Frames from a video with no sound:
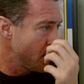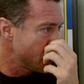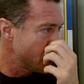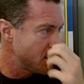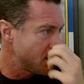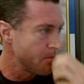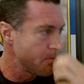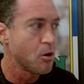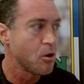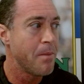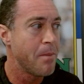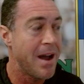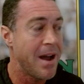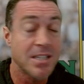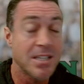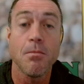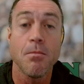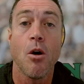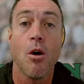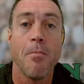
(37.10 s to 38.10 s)
typical
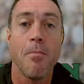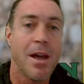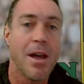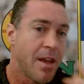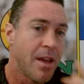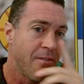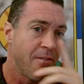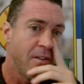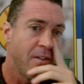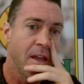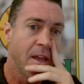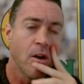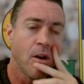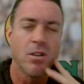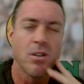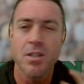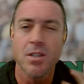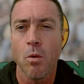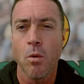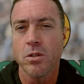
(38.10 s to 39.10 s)
basketball mail day video
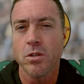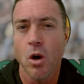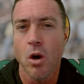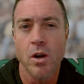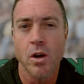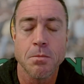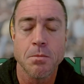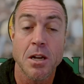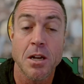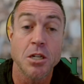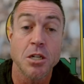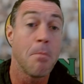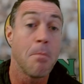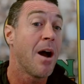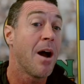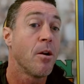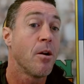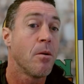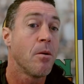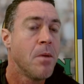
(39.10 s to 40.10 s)
because I won't talk as much
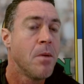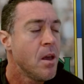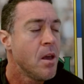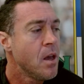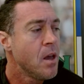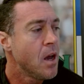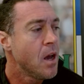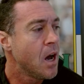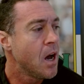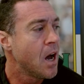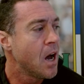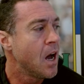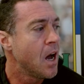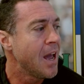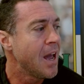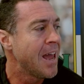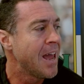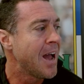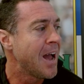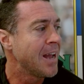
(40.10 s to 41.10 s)
about them.
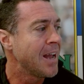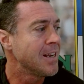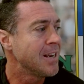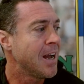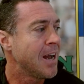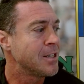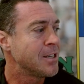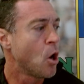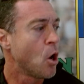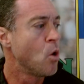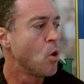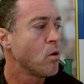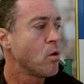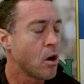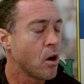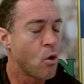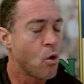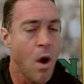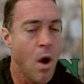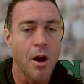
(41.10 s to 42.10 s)
And I don't
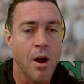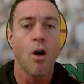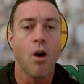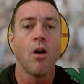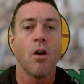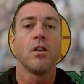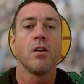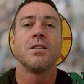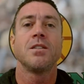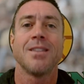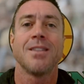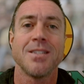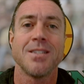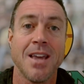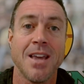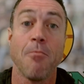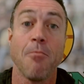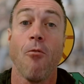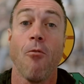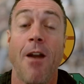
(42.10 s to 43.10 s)
acquire cards at the
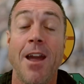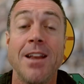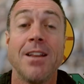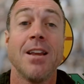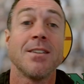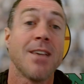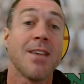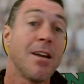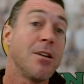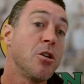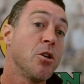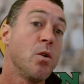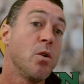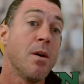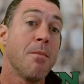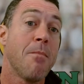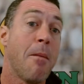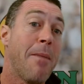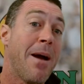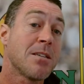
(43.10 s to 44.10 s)
same rate as I do
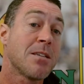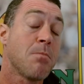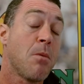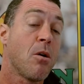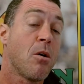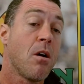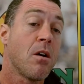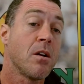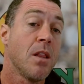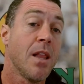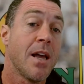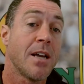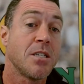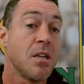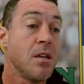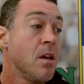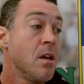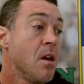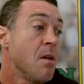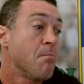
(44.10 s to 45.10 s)
in my basketball card
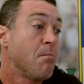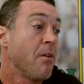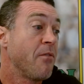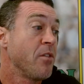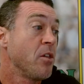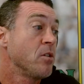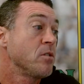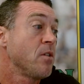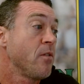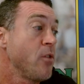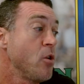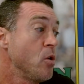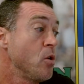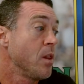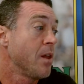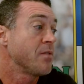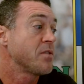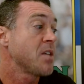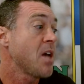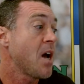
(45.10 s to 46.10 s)
collection. But for those of you who
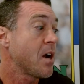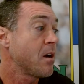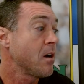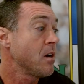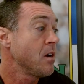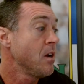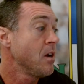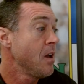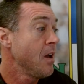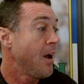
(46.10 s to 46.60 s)
love soccer,